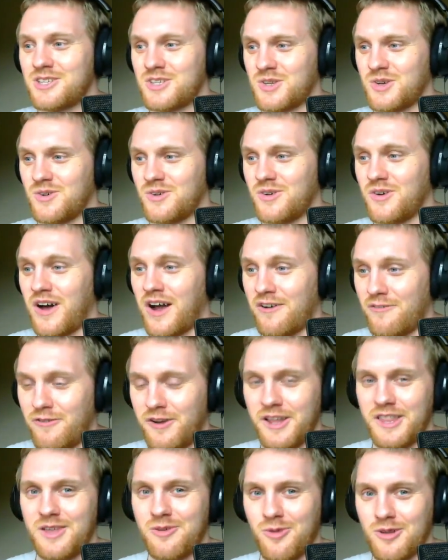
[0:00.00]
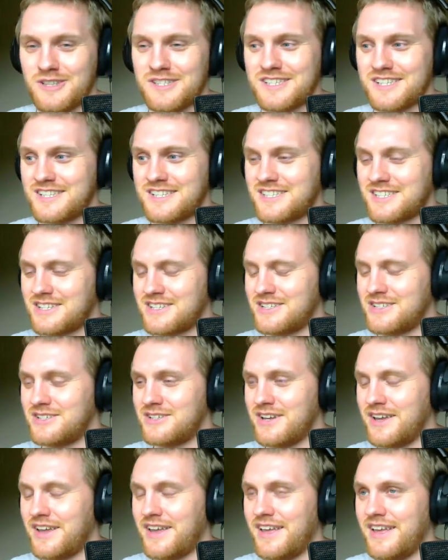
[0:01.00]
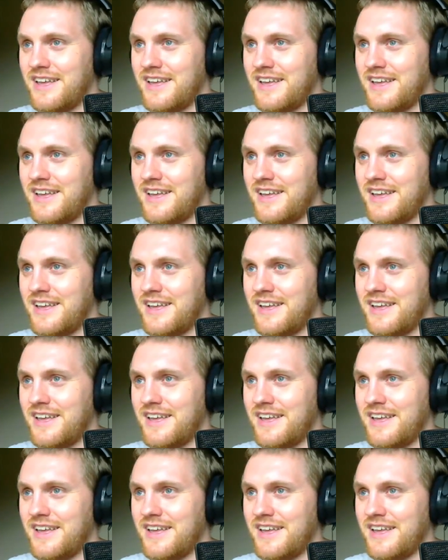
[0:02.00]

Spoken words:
so I really wanted to